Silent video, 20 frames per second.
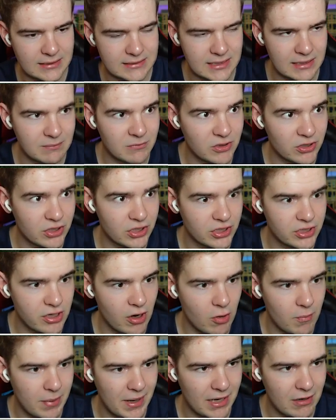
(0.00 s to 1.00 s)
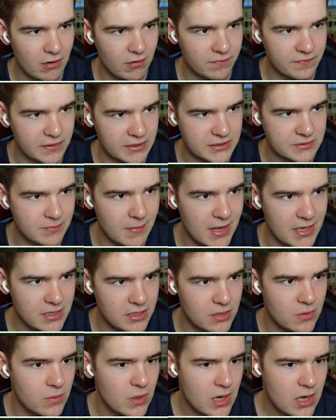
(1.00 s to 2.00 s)
as I'm going to go back off this
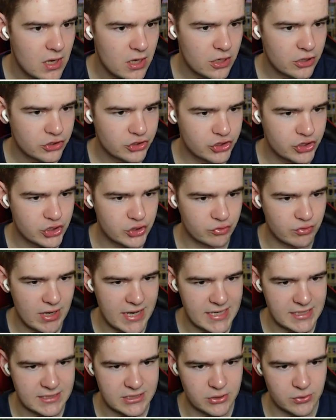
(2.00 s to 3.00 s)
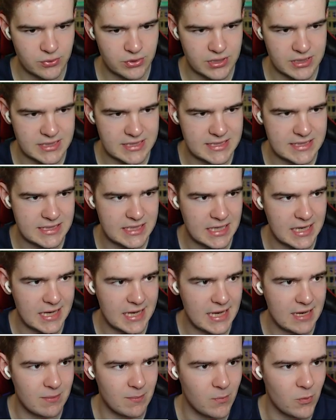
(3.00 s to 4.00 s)
menu straight to the
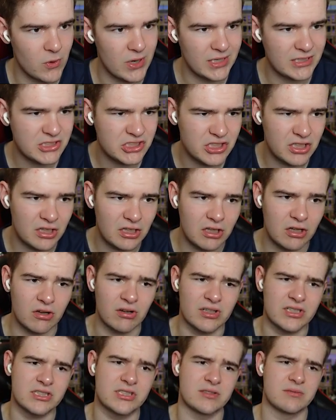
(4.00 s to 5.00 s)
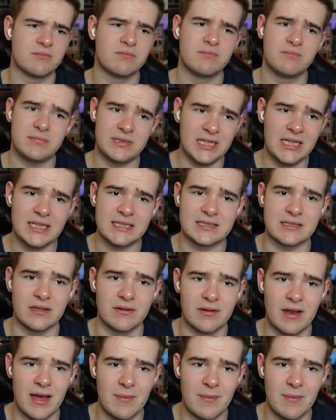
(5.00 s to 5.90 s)
team, which looks decent.